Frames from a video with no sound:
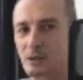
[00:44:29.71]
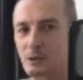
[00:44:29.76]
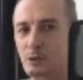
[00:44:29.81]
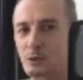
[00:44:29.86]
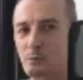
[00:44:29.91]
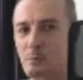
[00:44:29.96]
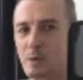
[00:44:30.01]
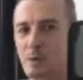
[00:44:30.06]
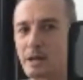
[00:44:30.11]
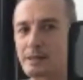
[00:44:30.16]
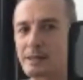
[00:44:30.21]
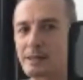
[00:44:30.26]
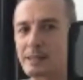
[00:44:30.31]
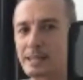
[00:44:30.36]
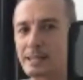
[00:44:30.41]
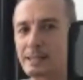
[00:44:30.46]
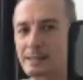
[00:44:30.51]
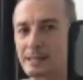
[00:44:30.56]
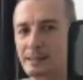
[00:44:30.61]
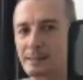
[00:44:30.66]
You might
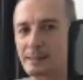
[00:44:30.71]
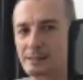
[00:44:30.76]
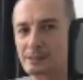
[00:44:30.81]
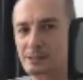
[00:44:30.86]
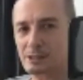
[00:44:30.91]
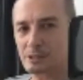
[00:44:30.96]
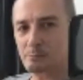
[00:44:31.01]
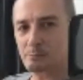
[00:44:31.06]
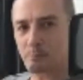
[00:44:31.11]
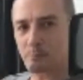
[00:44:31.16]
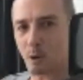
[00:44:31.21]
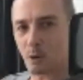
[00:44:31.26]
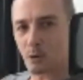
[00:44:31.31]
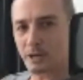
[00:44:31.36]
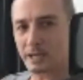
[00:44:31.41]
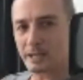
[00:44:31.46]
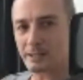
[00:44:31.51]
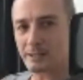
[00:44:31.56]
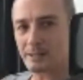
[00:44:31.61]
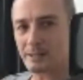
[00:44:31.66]
think that this is
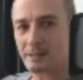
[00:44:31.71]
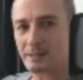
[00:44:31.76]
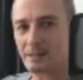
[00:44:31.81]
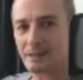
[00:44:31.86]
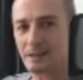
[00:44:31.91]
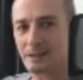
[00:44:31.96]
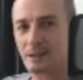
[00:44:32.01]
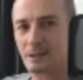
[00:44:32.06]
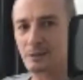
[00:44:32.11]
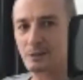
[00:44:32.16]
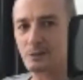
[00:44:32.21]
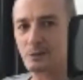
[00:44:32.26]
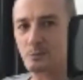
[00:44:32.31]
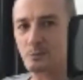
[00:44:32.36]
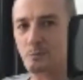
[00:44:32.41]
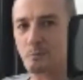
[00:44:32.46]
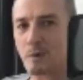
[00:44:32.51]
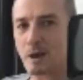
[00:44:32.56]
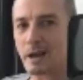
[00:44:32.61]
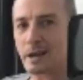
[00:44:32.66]
boring. You
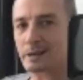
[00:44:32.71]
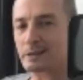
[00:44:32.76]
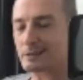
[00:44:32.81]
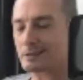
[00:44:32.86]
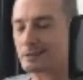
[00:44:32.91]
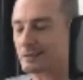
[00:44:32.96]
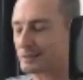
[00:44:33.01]
might